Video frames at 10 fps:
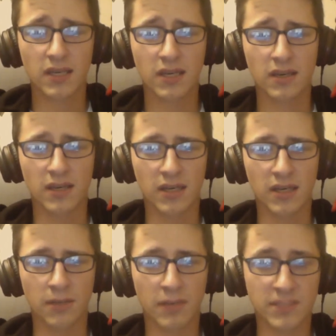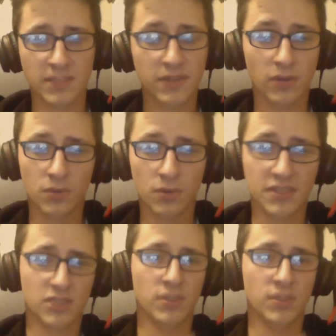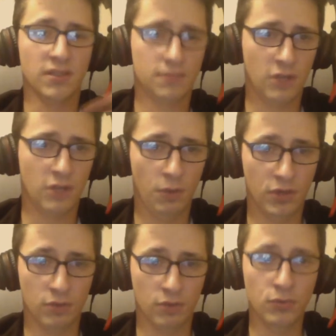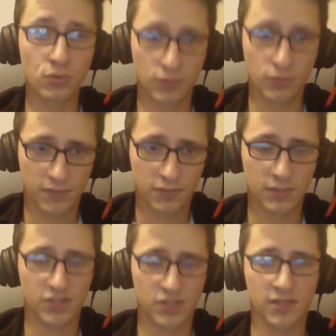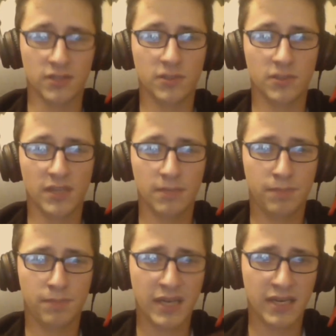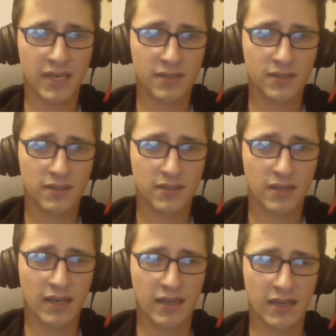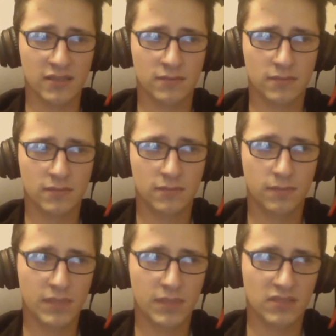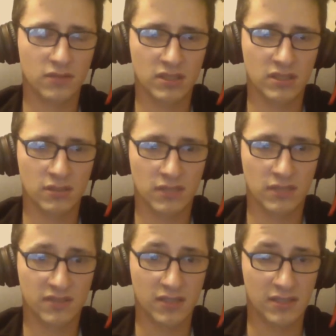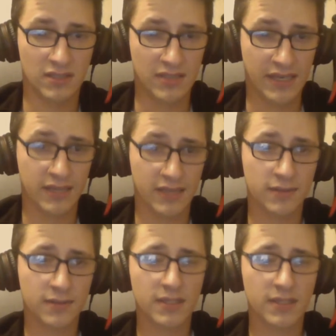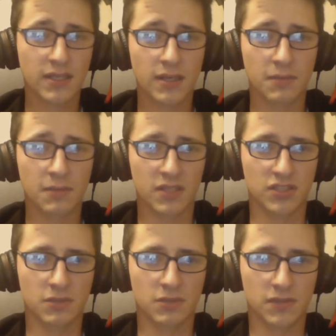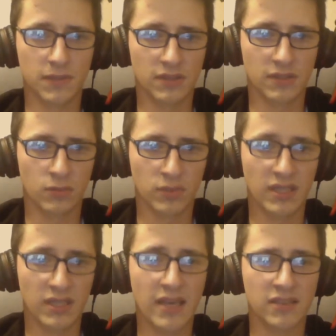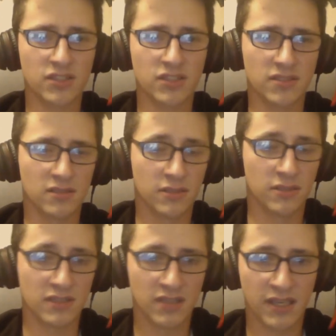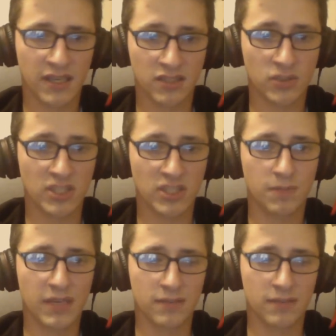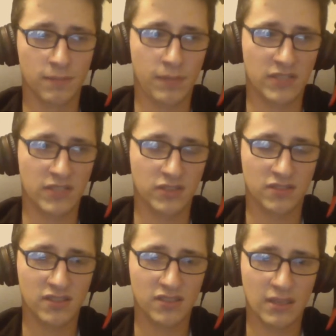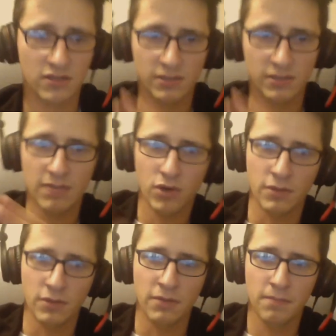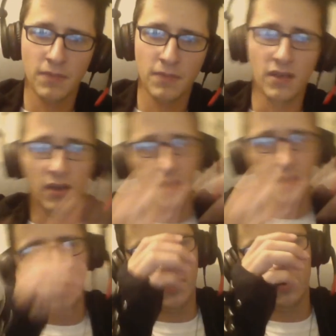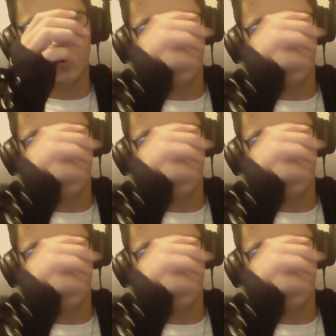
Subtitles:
I spent the whole next week helping her move to Michigan, so we got back. I had basically less than a day because she was feeling really anxious and a lot of anxiety, so I spent basically 6 hours in my apartment, and then